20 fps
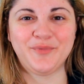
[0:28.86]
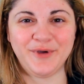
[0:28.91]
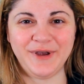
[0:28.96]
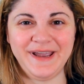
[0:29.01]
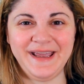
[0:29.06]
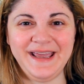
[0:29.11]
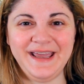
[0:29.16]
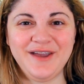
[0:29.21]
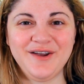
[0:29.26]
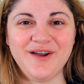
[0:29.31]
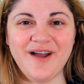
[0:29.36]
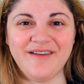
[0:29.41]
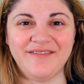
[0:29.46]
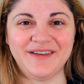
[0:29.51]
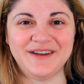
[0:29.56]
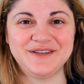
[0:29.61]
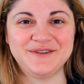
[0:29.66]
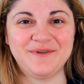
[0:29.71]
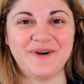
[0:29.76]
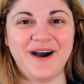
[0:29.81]
Preheat your
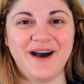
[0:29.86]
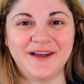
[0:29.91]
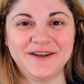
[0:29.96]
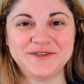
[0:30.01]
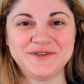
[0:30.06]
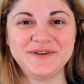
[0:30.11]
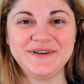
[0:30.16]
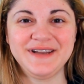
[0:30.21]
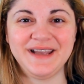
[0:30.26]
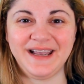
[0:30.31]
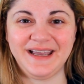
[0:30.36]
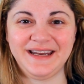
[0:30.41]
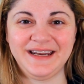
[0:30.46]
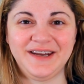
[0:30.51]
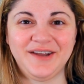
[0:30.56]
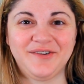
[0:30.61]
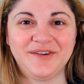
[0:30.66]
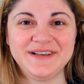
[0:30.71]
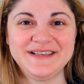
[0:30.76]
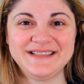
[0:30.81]
oven to 180
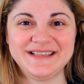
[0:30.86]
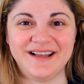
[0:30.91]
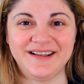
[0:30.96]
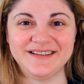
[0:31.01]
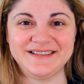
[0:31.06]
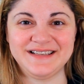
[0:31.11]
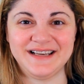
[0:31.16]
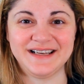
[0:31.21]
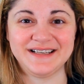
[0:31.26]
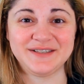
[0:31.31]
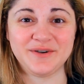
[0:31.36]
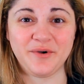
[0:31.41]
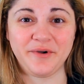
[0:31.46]
degrees Celsius